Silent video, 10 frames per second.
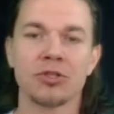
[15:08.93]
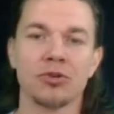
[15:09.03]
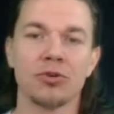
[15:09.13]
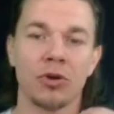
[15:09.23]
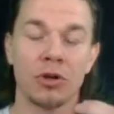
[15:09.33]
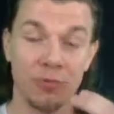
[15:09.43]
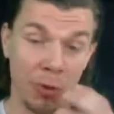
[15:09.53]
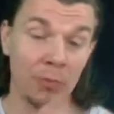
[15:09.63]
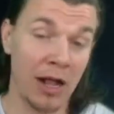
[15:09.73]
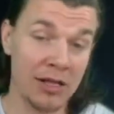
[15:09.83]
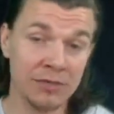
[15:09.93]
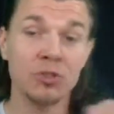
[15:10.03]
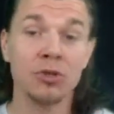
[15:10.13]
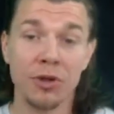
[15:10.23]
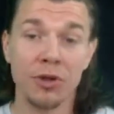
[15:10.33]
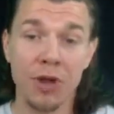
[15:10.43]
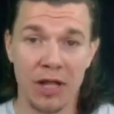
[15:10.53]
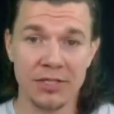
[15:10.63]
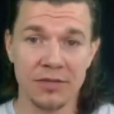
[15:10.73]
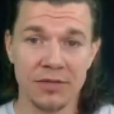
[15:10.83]
from a processed food to a
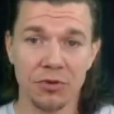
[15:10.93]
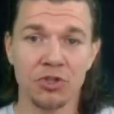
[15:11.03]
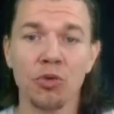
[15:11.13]
non-processed food.